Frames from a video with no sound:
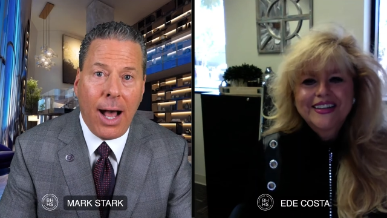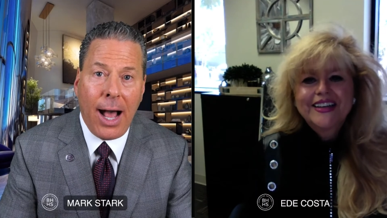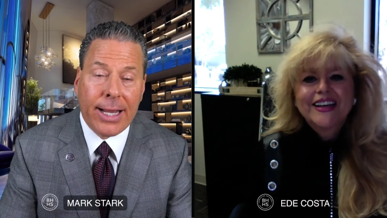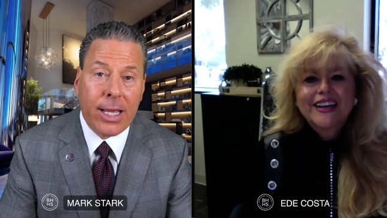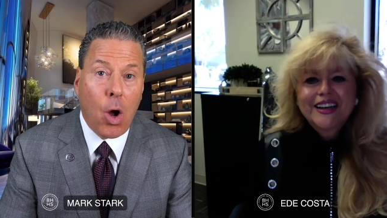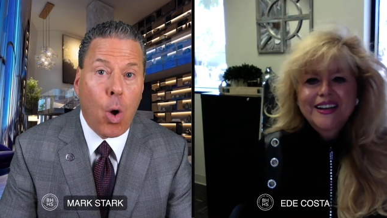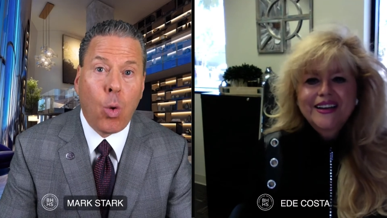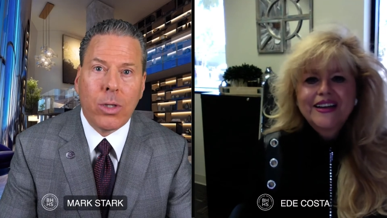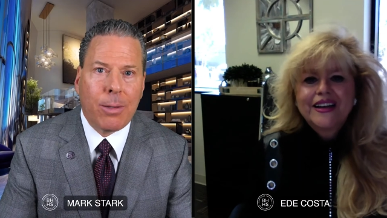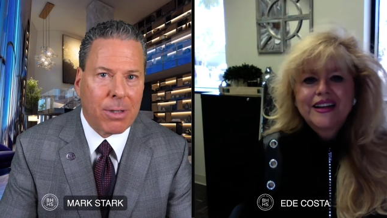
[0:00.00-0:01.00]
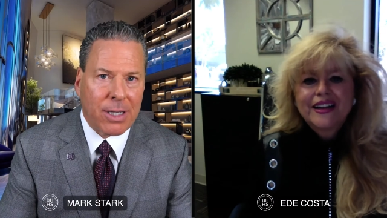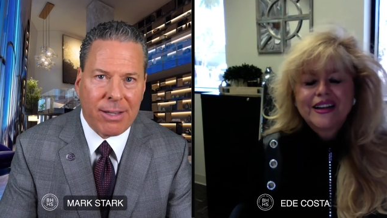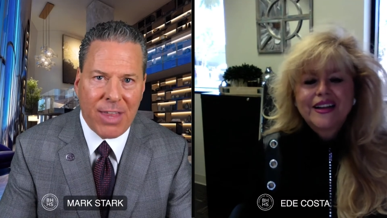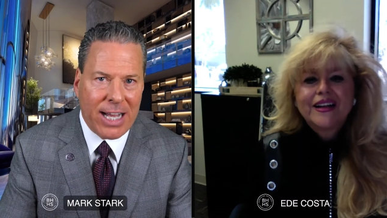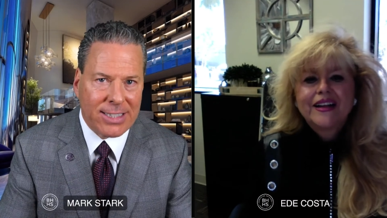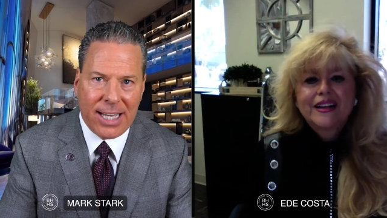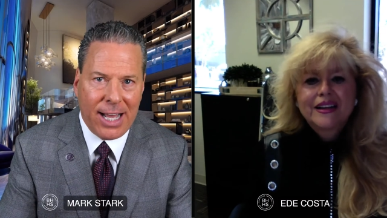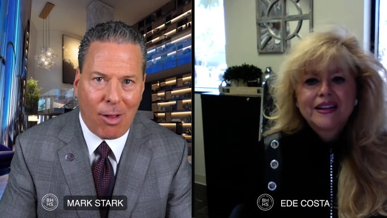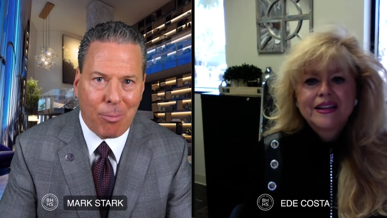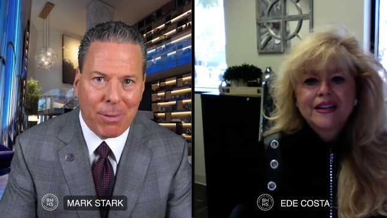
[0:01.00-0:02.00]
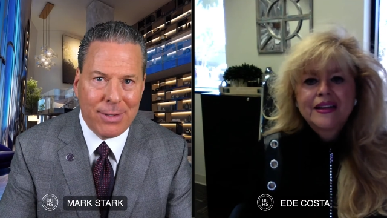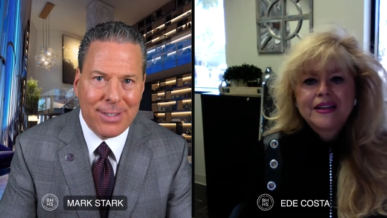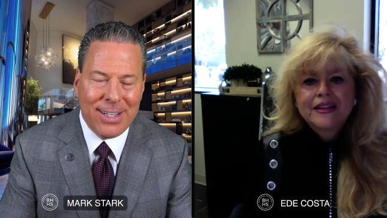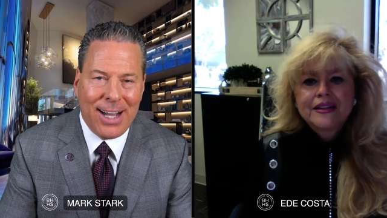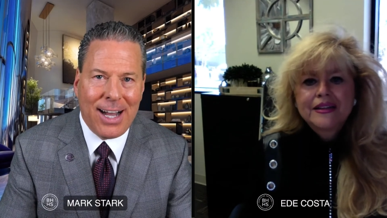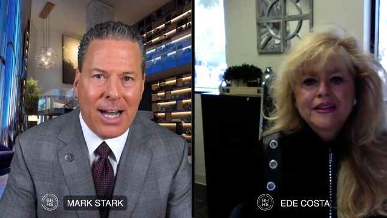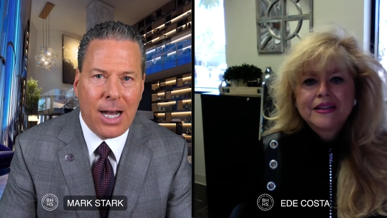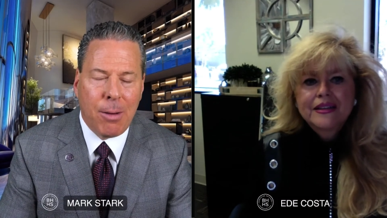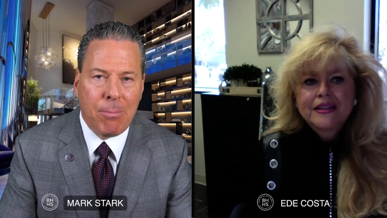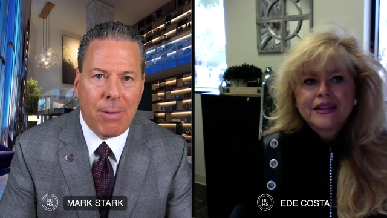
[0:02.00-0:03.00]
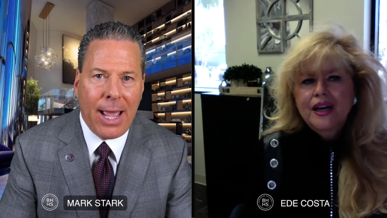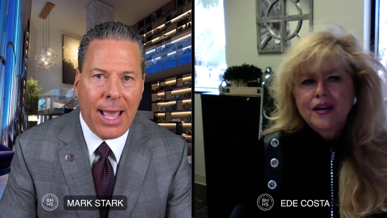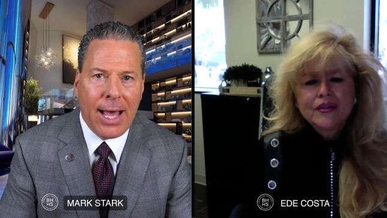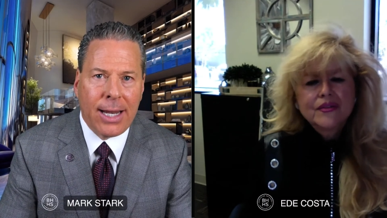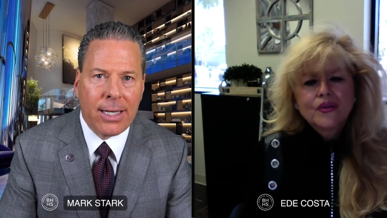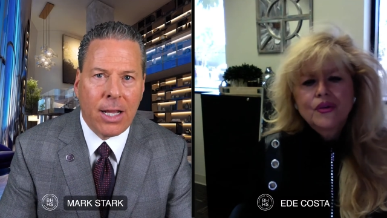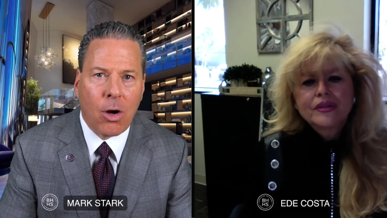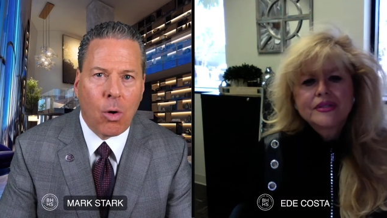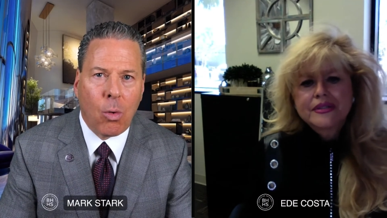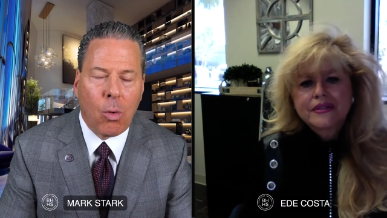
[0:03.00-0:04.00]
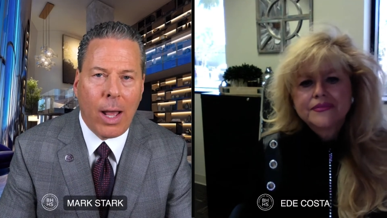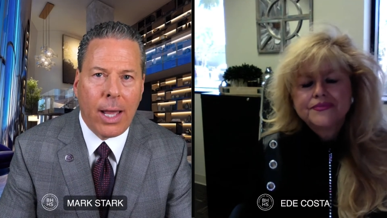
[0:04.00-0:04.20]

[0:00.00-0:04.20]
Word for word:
Speaker 1: I can only believe that's a help. Um, and you know,